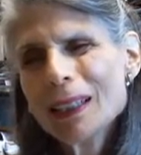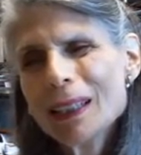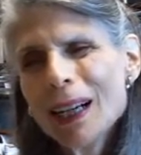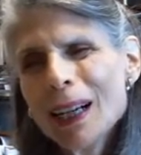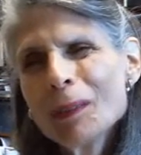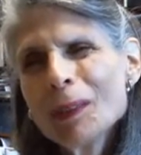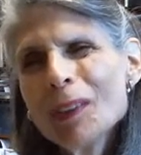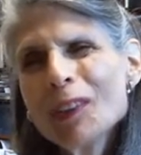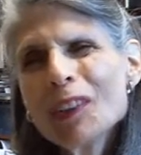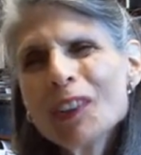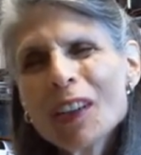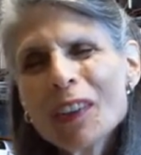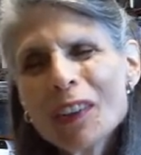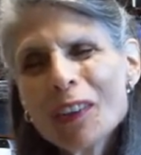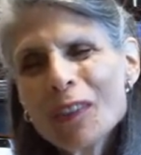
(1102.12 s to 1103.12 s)
I would
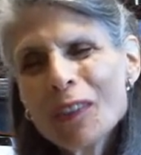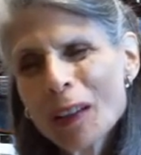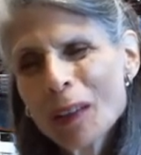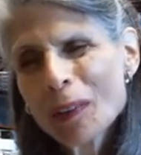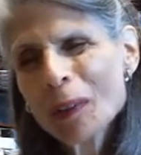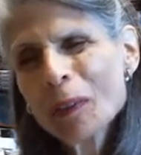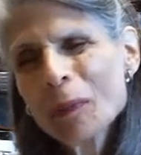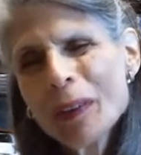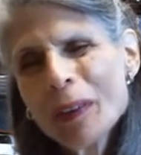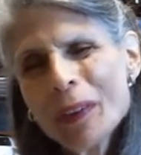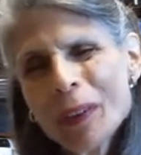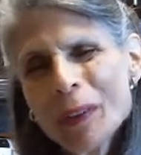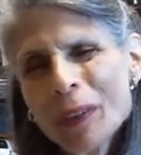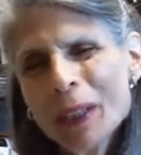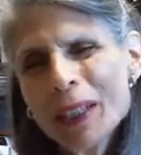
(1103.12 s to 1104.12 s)
share the following with
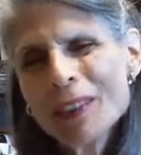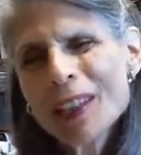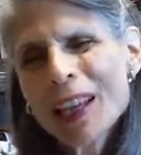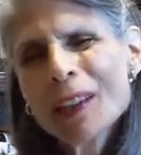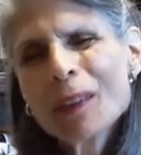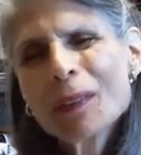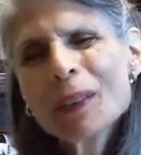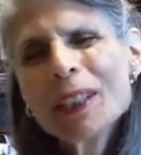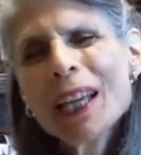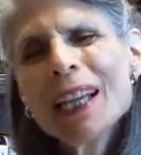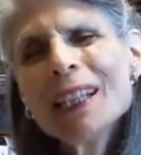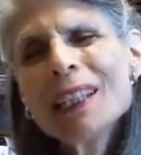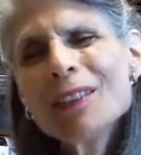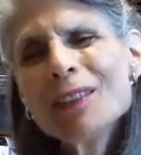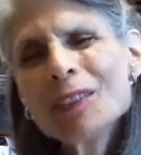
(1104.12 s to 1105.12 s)
you. It is a
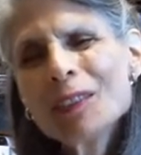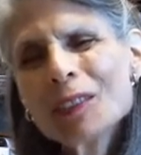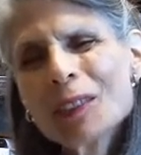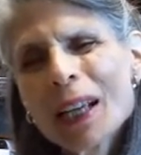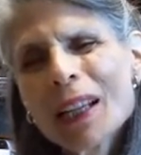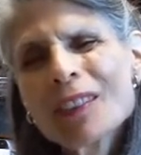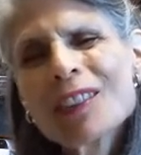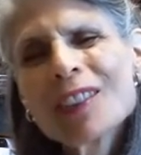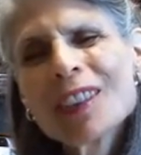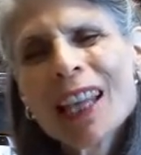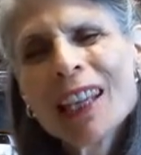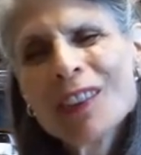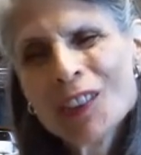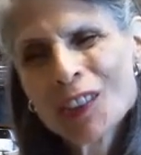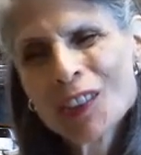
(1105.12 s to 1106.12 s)
creative
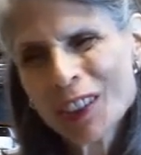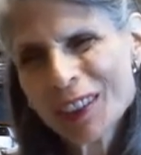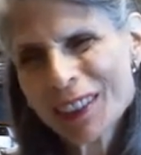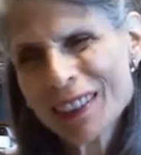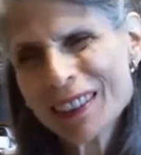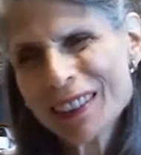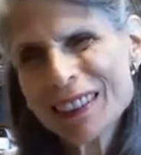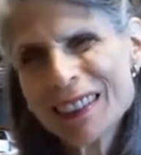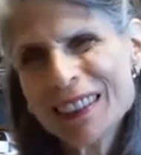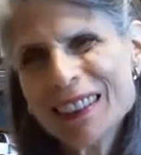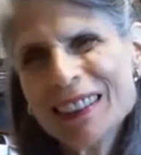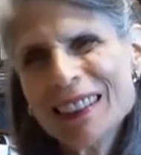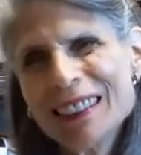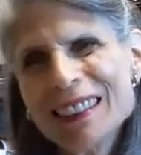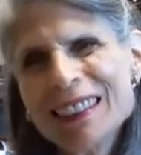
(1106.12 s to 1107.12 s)
translation
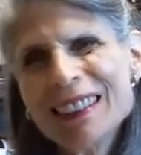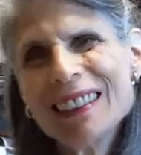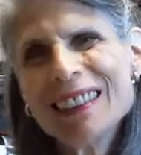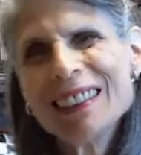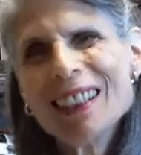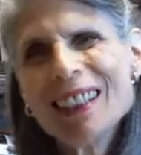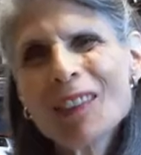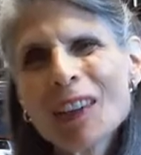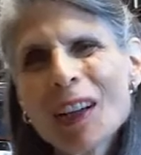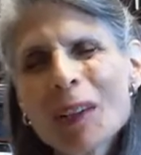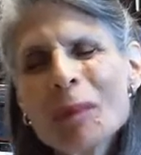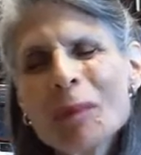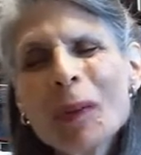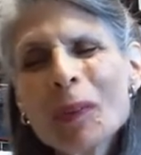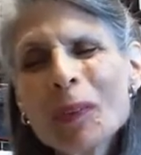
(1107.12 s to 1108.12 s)
of our
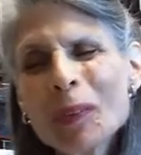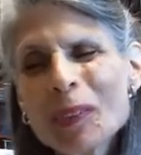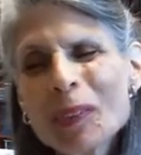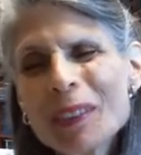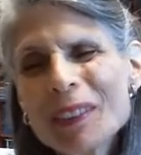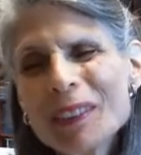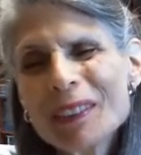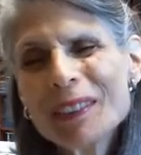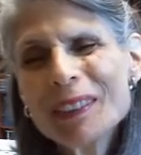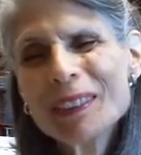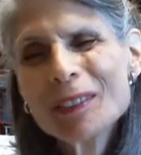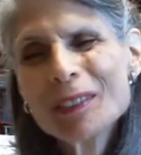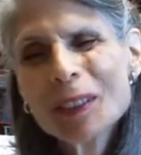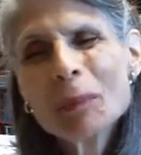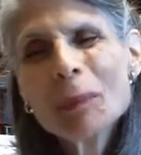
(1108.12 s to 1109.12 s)
most
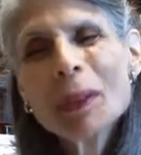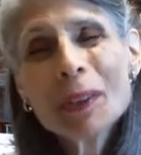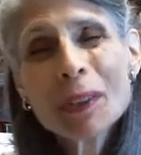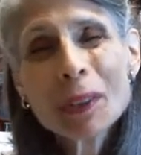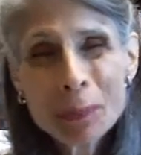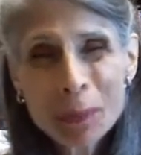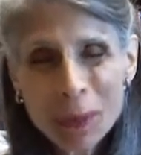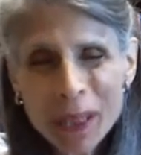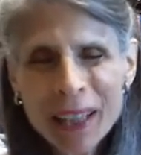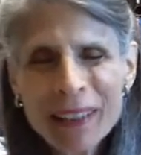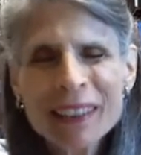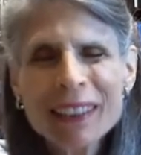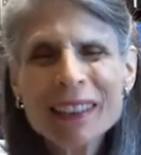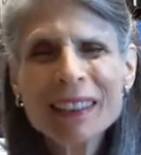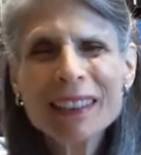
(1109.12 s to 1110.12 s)
familiar
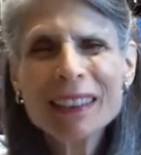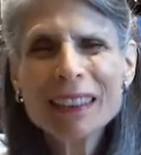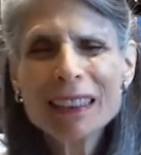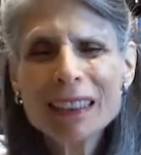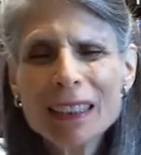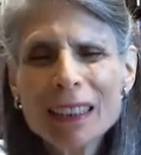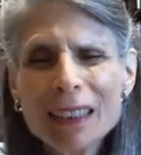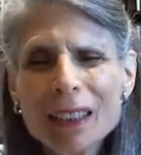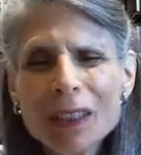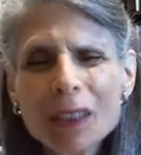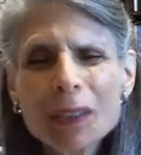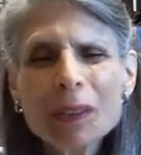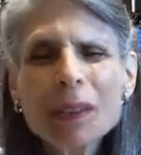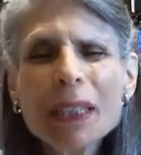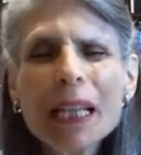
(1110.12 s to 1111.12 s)
prayer,
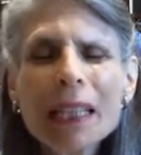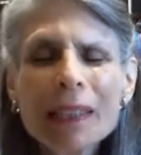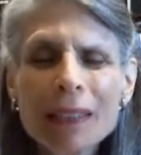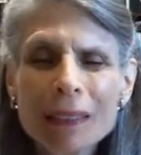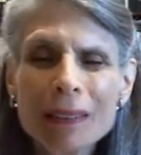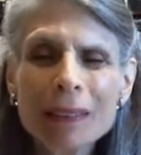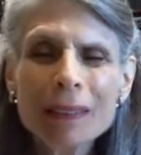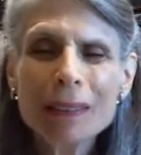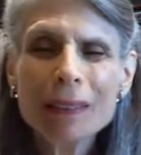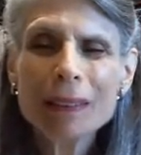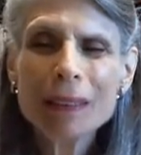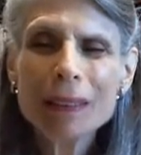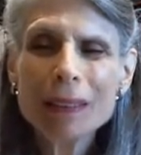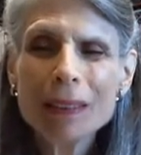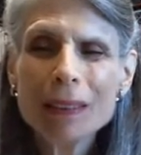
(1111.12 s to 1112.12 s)
created
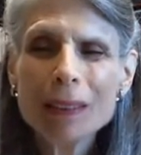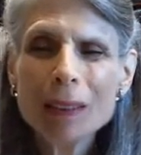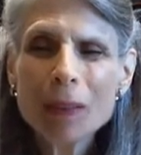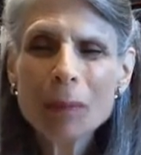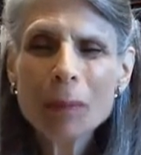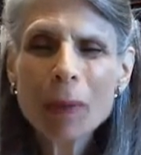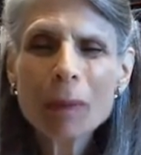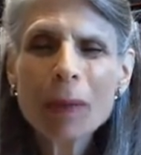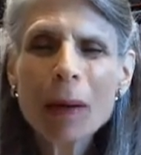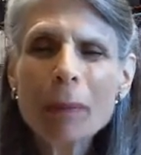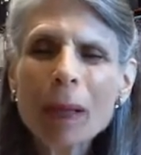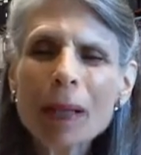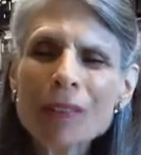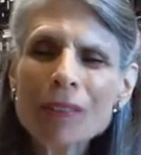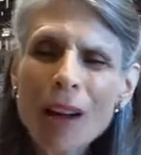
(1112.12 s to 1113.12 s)
by
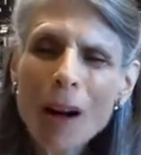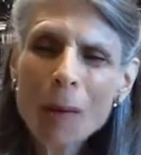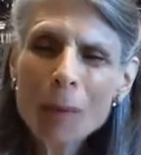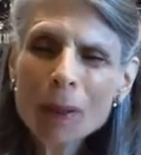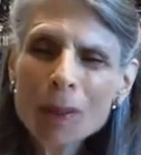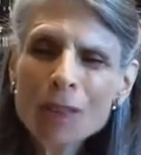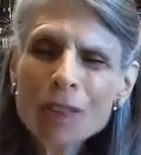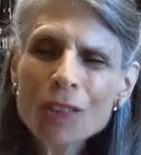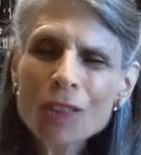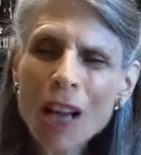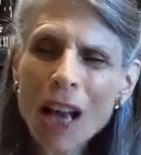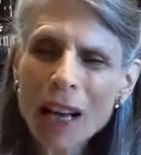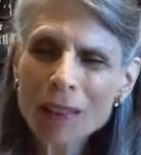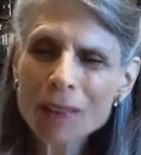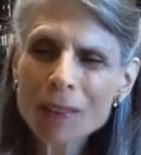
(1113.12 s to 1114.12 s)
Rabbi Zalman
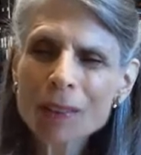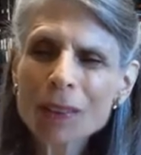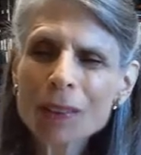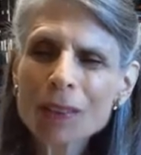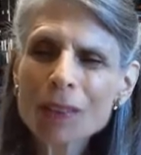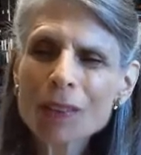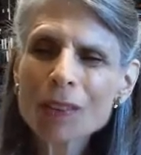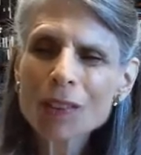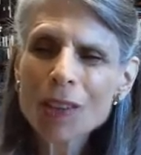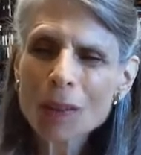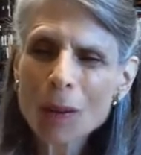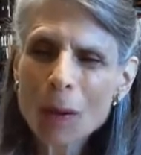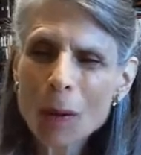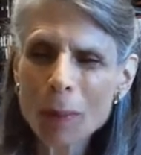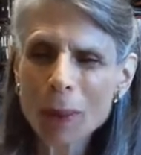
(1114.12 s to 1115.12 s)
Schachter
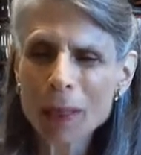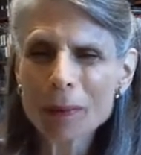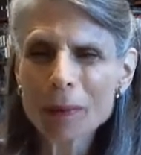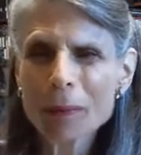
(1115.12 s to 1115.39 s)
Shalomi.